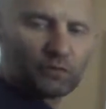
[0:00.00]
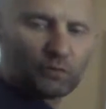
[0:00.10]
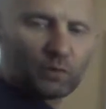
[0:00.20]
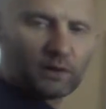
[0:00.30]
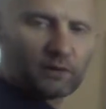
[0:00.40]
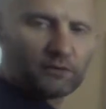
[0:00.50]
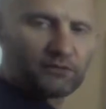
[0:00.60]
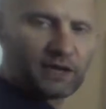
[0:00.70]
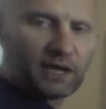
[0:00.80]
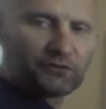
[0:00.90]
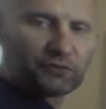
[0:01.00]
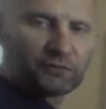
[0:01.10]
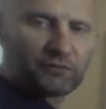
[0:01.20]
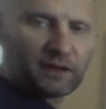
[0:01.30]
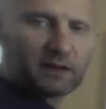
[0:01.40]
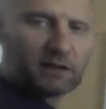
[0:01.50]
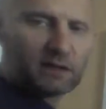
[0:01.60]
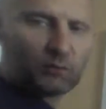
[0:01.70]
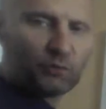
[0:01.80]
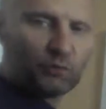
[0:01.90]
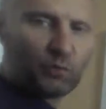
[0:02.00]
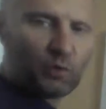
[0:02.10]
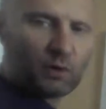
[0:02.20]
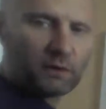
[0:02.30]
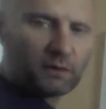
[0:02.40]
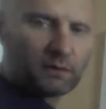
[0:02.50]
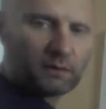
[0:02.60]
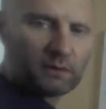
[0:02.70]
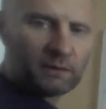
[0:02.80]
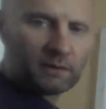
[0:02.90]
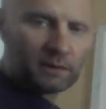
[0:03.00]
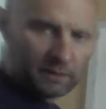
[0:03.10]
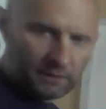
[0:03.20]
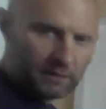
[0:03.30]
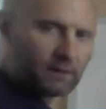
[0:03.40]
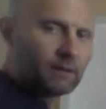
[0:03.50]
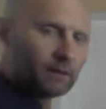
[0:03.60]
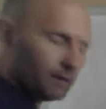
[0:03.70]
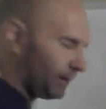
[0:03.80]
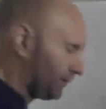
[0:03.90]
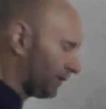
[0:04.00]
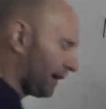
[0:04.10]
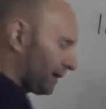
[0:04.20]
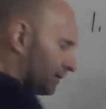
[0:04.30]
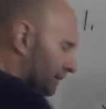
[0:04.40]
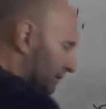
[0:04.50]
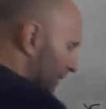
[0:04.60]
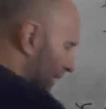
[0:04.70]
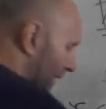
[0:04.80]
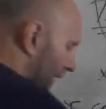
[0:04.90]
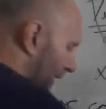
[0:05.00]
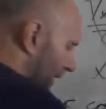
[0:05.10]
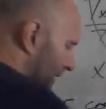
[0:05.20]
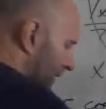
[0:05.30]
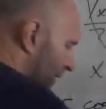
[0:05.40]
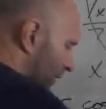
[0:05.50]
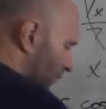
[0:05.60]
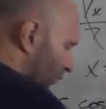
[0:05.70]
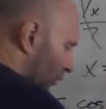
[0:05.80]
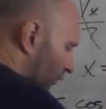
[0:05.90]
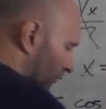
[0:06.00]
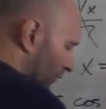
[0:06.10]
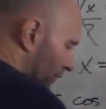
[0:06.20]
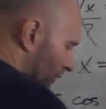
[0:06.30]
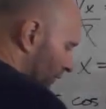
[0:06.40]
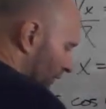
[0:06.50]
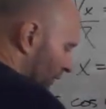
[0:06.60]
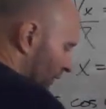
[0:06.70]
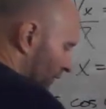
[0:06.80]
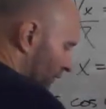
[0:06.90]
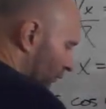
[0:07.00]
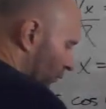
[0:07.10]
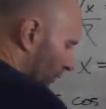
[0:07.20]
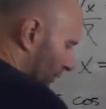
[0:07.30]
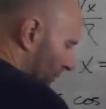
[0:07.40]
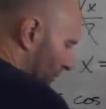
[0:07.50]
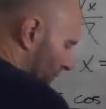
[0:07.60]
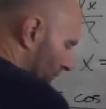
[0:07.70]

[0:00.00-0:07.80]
So where is tangent of theta equal to 1? Exactly, pi over 4.